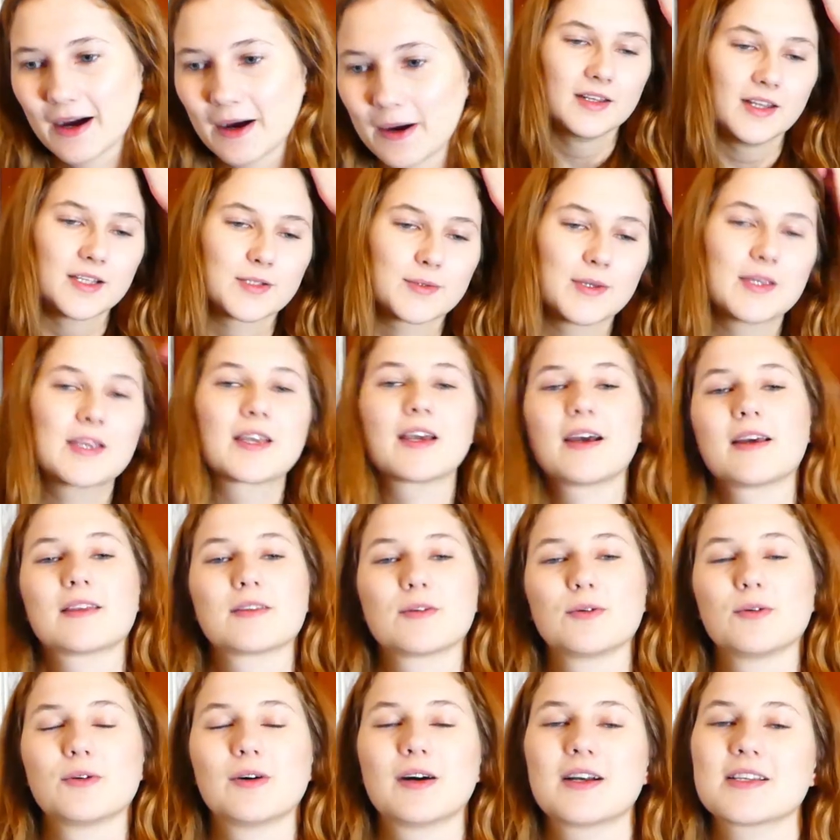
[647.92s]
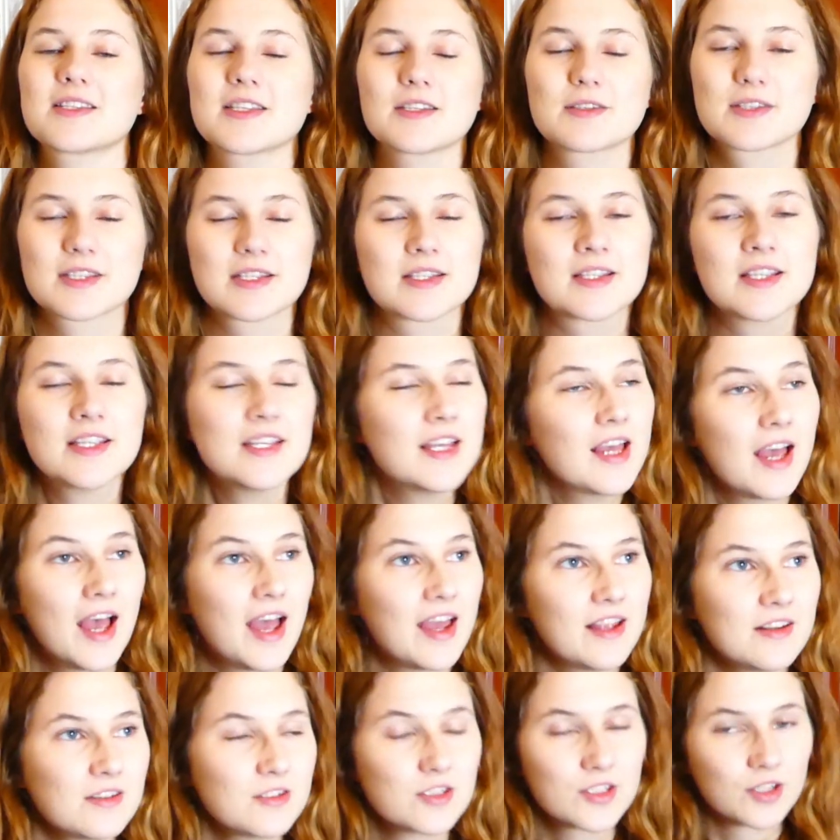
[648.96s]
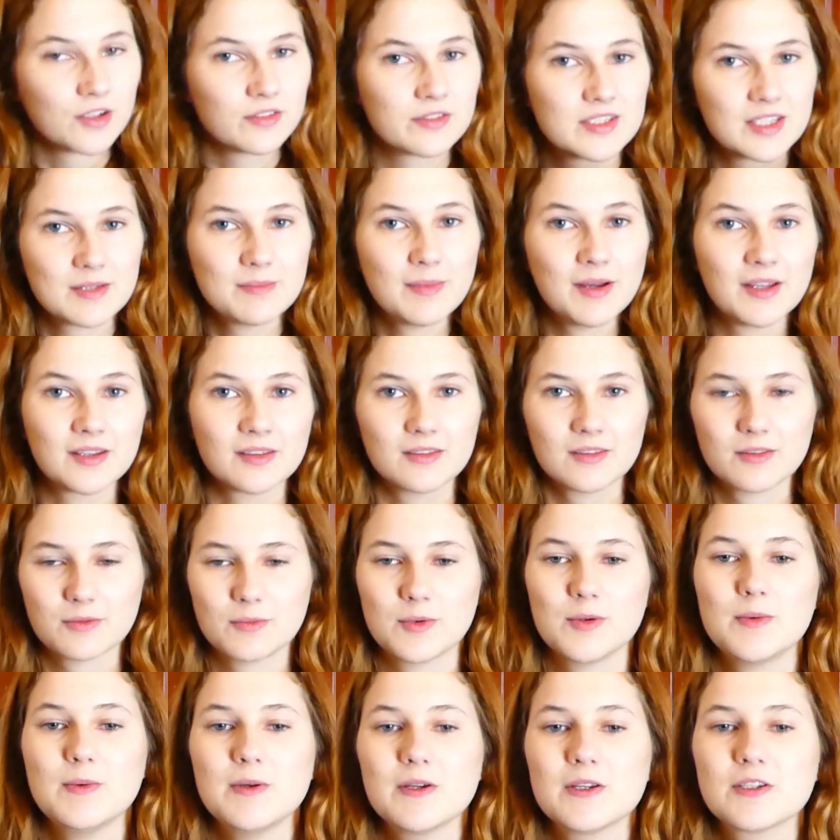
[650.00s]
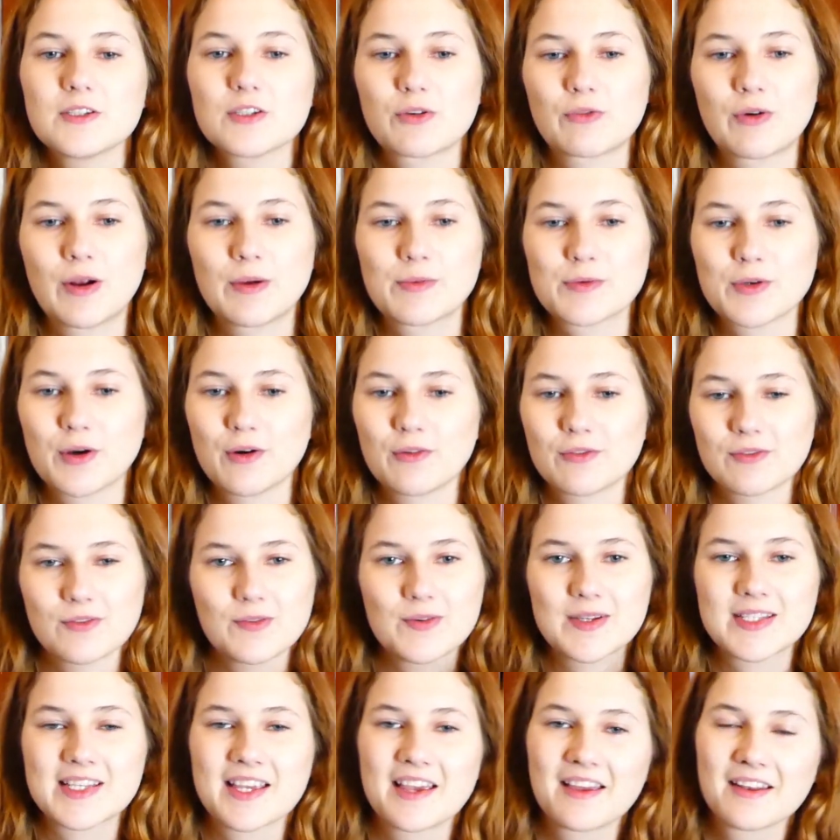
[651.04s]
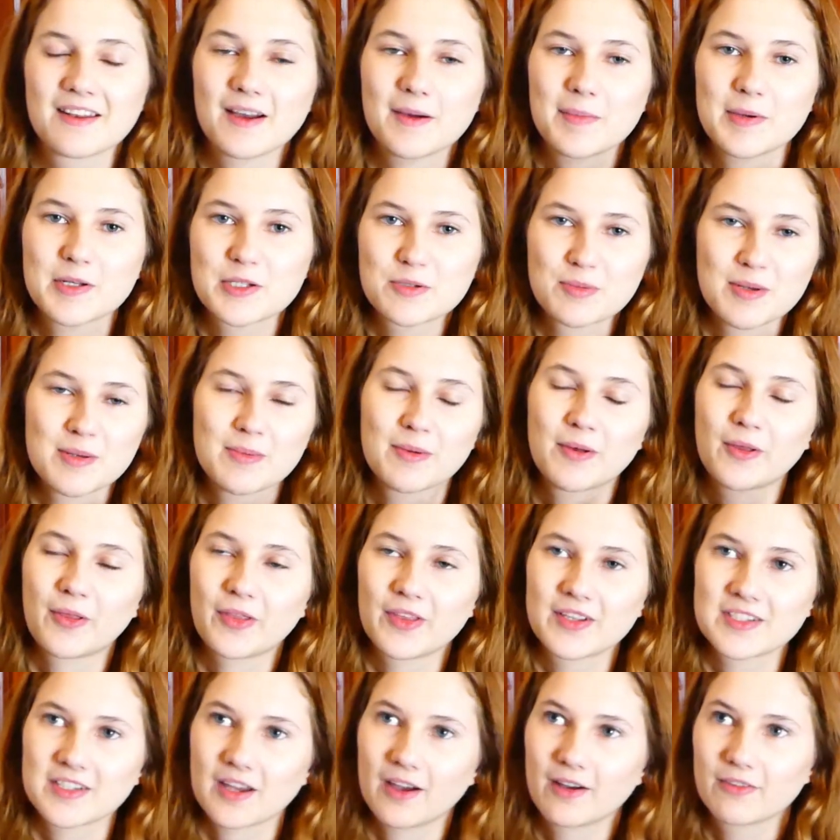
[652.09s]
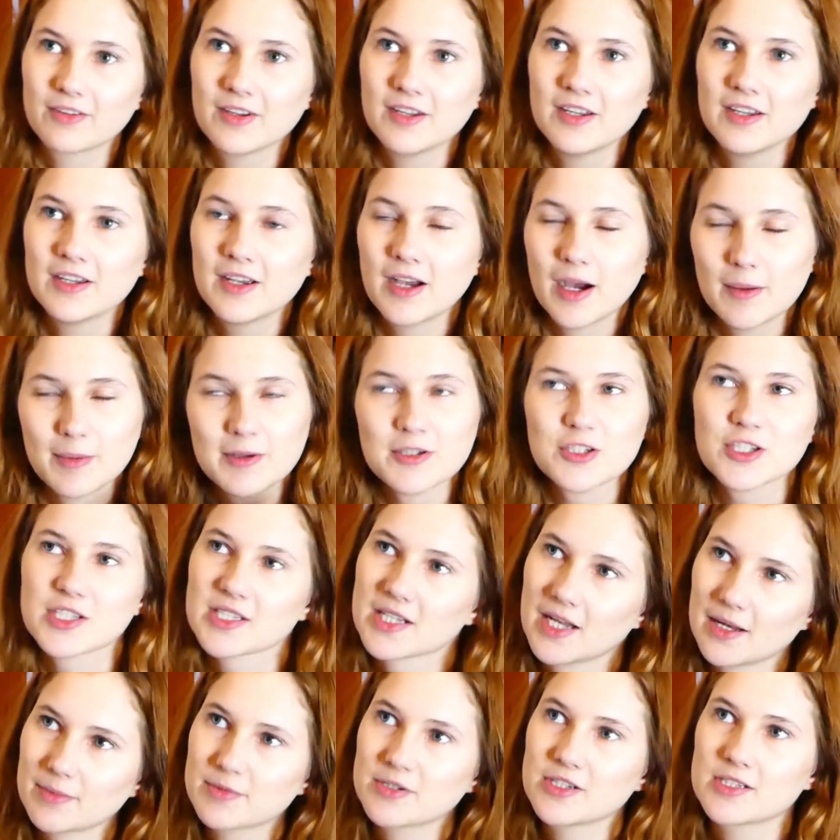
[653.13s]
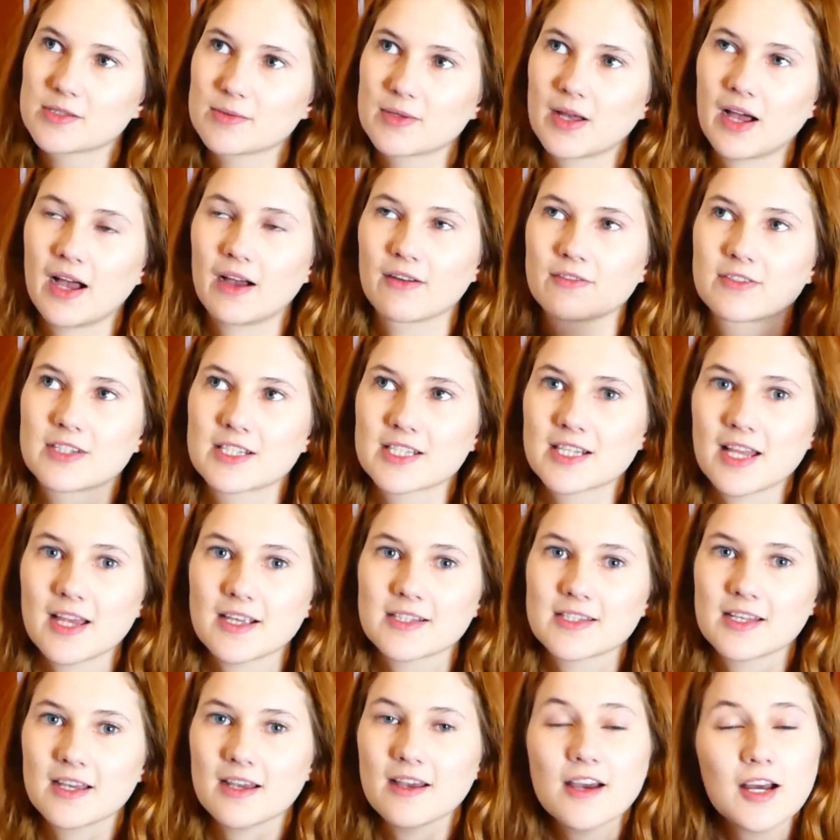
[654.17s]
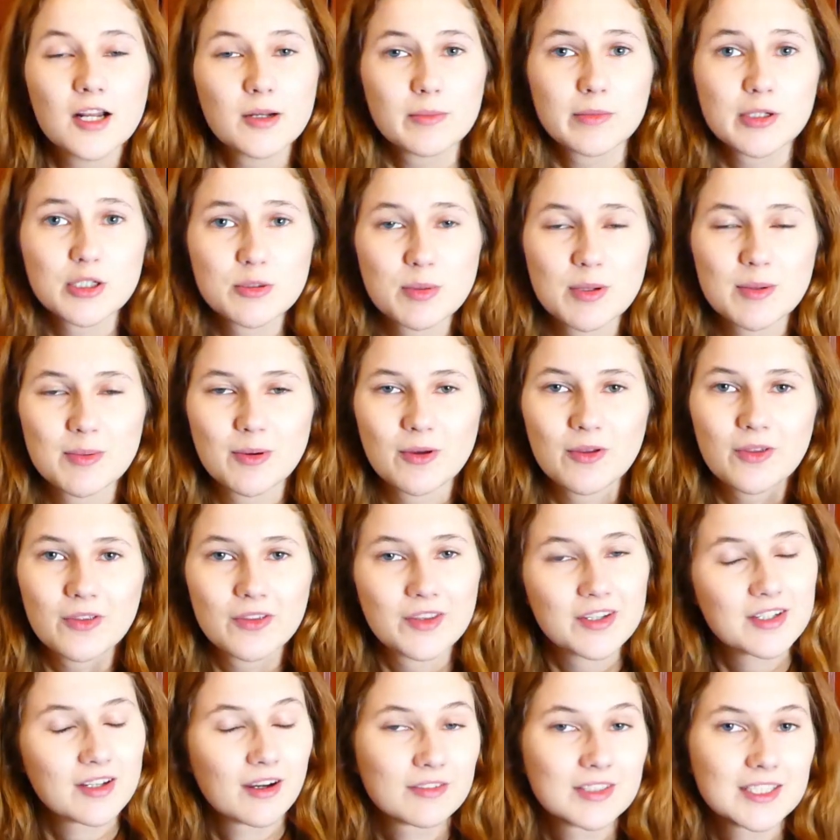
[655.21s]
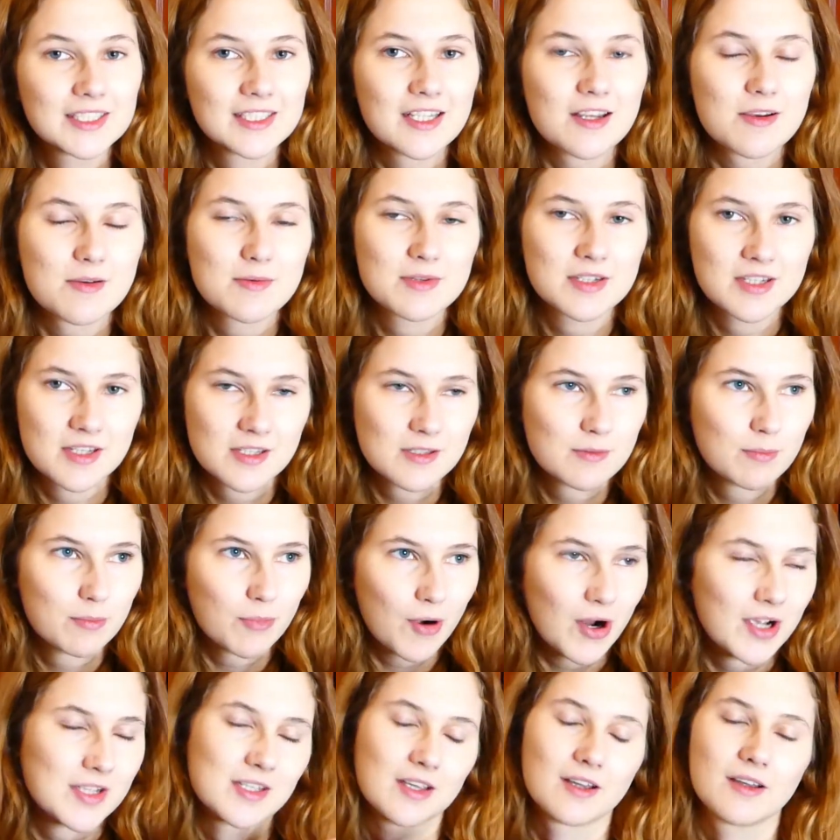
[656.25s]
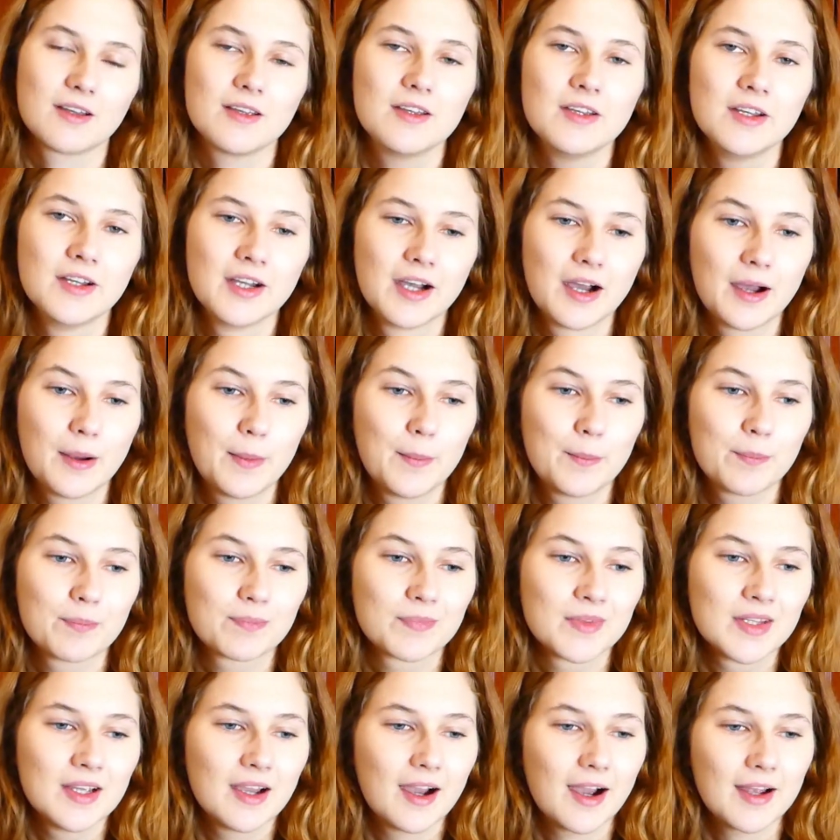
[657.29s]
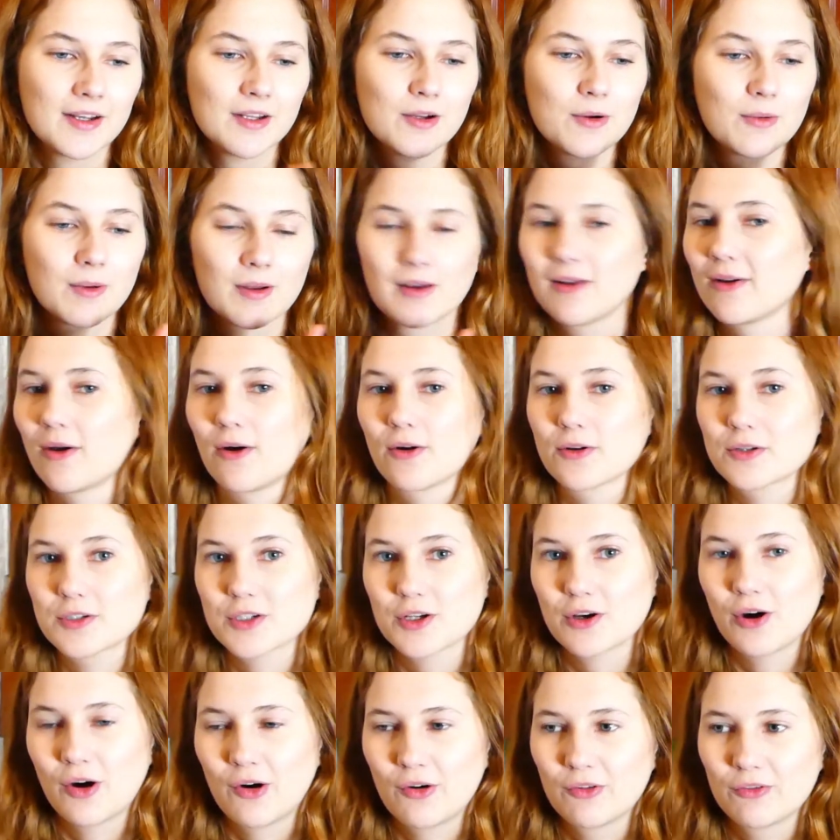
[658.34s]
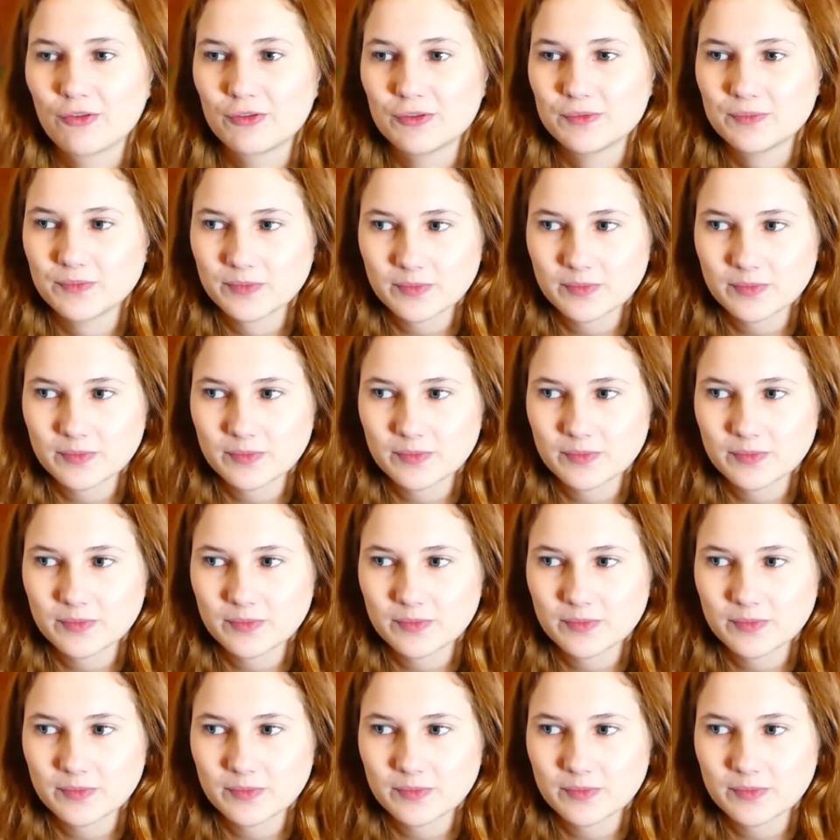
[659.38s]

next week, I thought, as it's the end of the month, we would round off with saying a bunch of people that have, a bunch of celebrities that have dyslexia, and a bunch of people that have dysle dyspraxia. Um, I know a lot of,